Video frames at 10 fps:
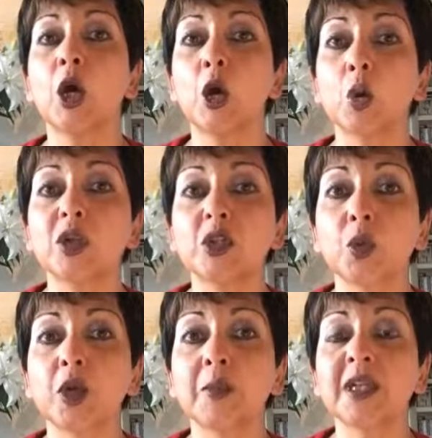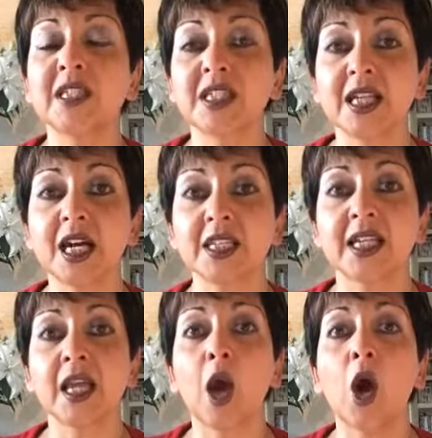which will be
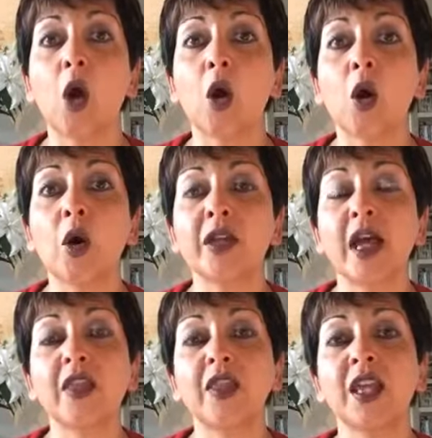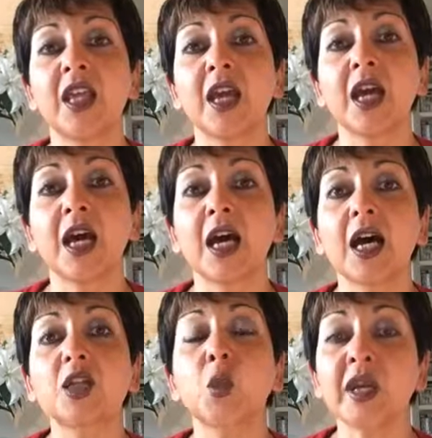starting on the
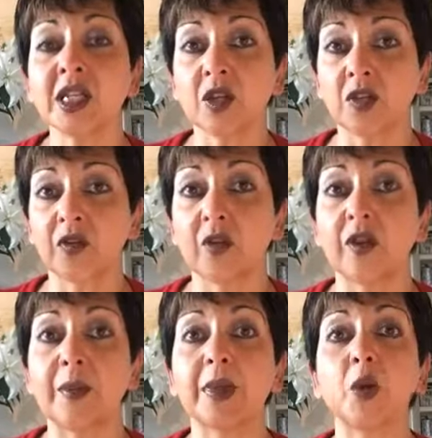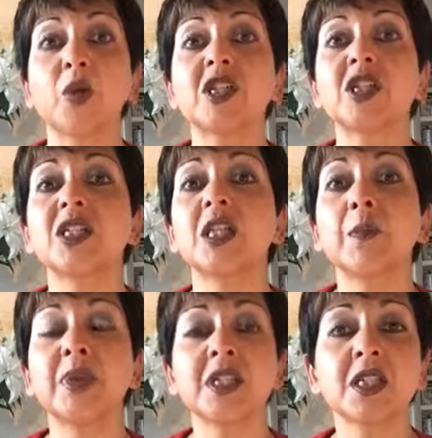20th of November, which is the
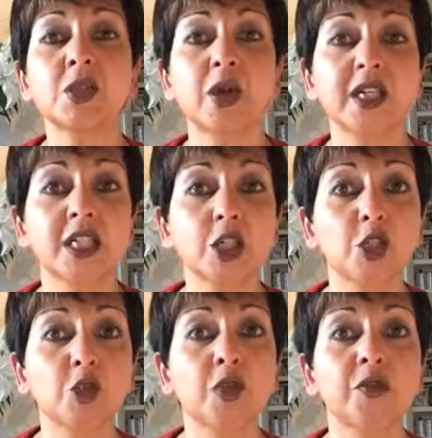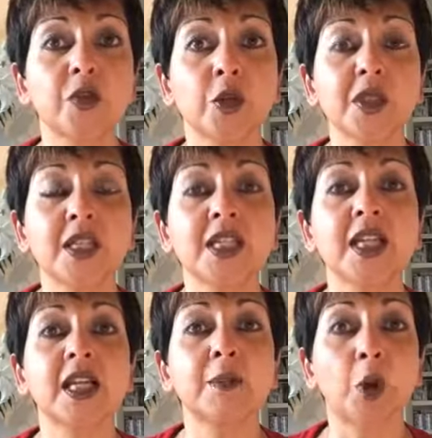Business Writing to Fluency
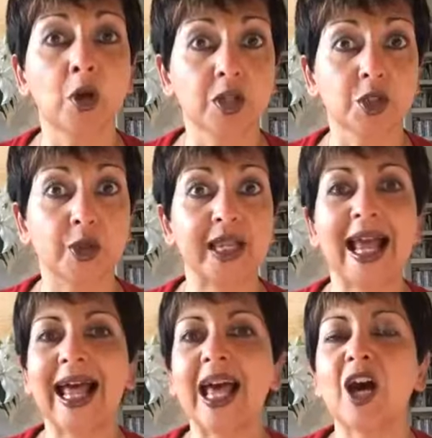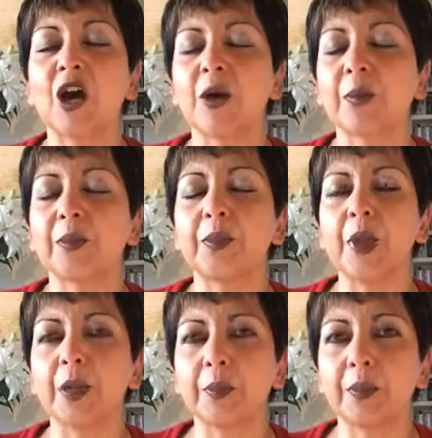Laboratory.
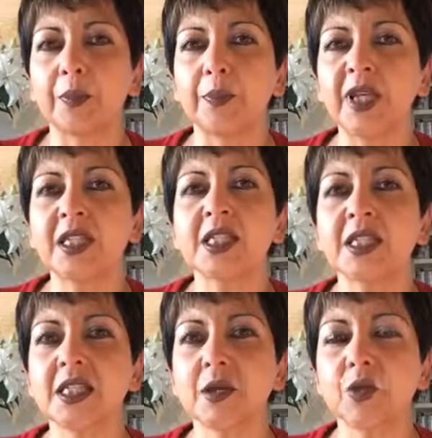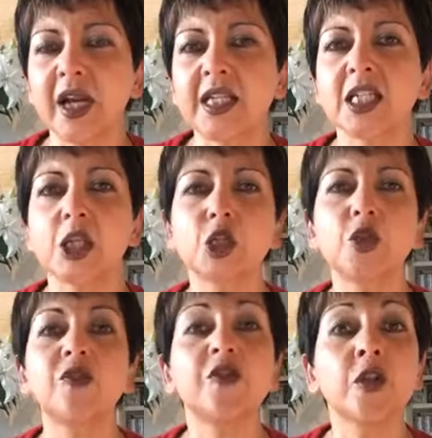Business Writing to
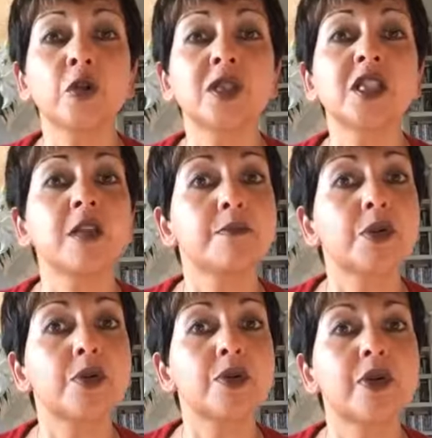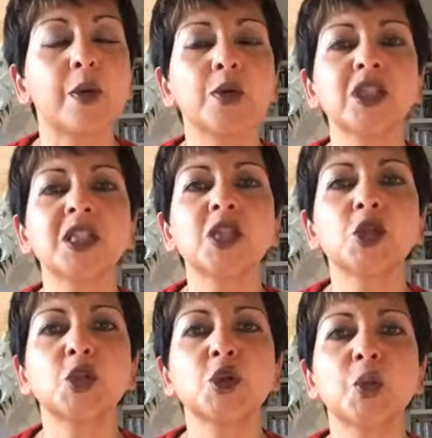Fluency program, which is a
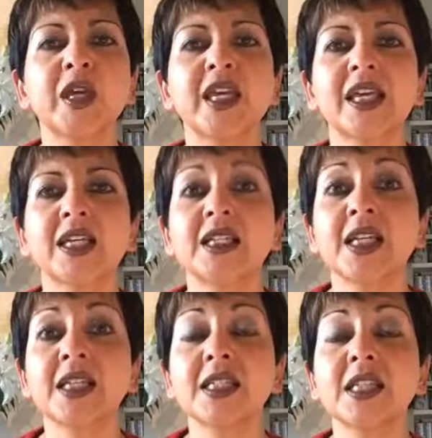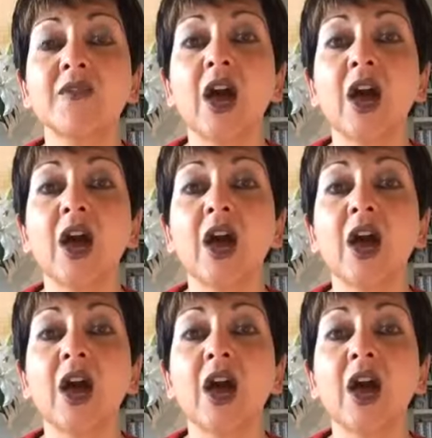2-week intensive